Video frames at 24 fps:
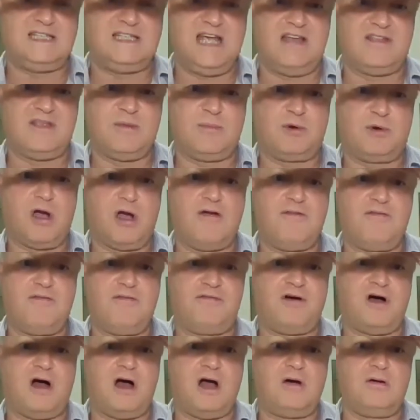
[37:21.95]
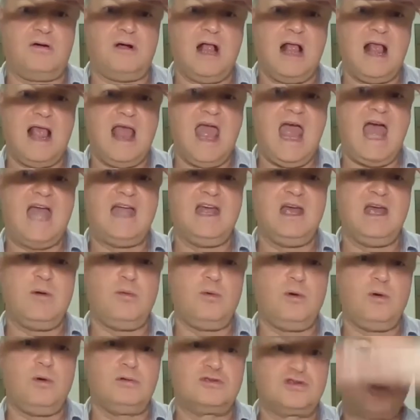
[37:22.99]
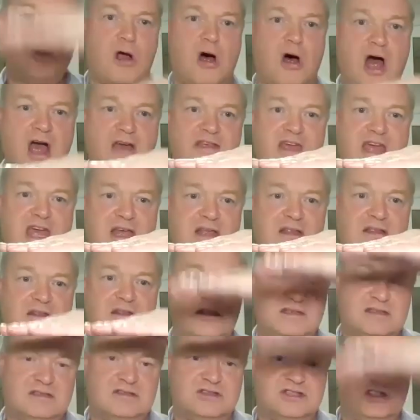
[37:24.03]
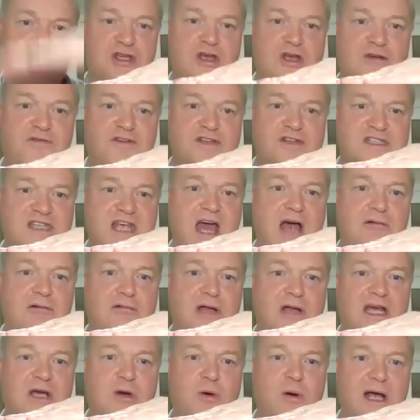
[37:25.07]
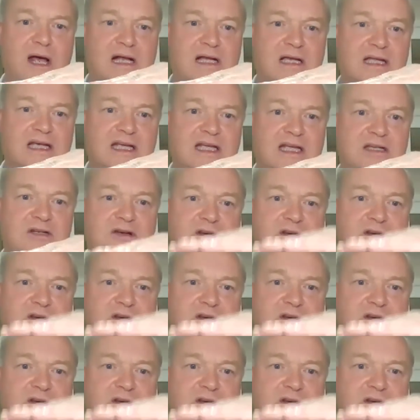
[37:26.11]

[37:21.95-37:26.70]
way down the profile and it will dry the surface out really quickly